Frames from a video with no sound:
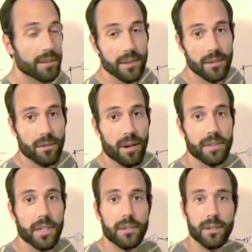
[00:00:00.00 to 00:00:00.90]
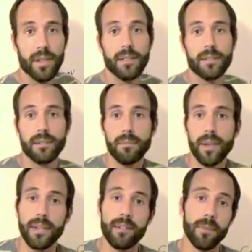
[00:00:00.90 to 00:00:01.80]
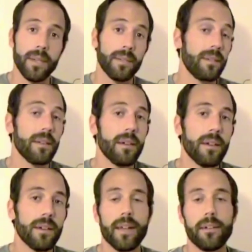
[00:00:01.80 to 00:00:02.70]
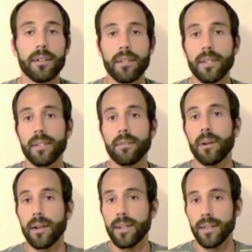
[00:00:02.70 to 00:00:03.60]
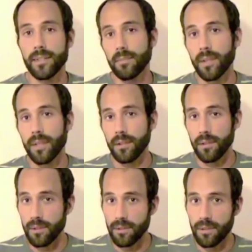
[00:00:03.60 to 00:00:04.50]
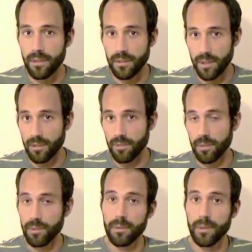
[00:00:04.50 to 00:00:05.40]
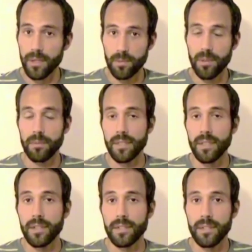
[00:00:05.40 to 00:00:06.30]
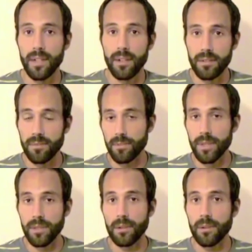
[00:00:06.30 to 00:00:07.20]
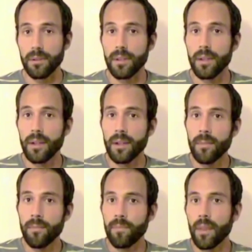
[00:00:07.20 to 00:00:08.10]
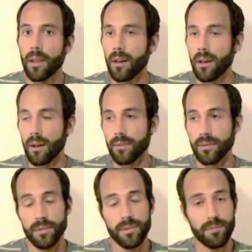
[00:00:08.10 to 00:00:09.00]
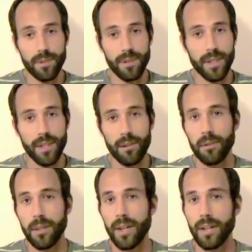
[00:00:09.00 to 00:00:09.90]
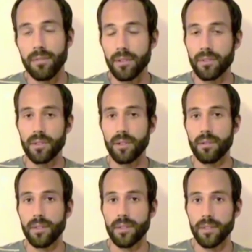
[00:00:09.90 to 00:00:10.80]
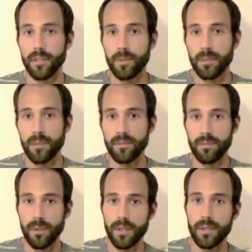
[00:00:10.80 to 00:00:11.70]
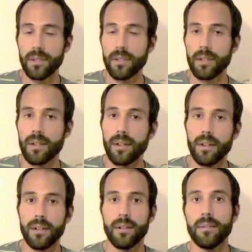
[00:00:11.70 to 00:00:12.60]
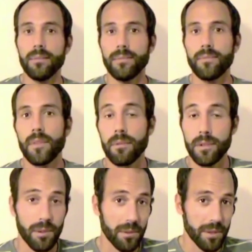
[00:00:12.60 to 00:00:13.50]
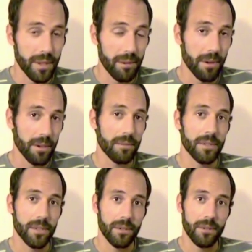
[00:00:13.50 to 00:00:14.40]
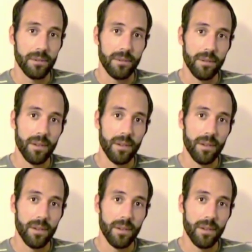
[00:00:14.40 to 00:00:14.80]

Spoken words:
that the gravitational constant may have been calculated by estimating Earth instead of through experimentation, as we've been told. There's really not a whole lot of evidence showing that these experiments have worked. We're told that they work. We're showed,